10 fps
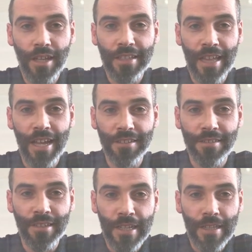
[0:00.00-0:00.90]
I think
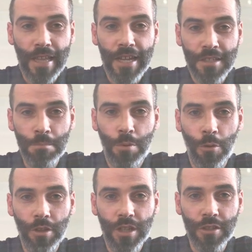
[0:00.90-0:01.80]
that's
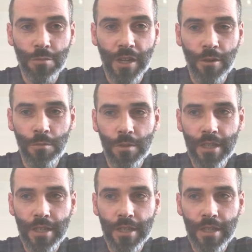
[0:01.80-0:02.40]
important as well.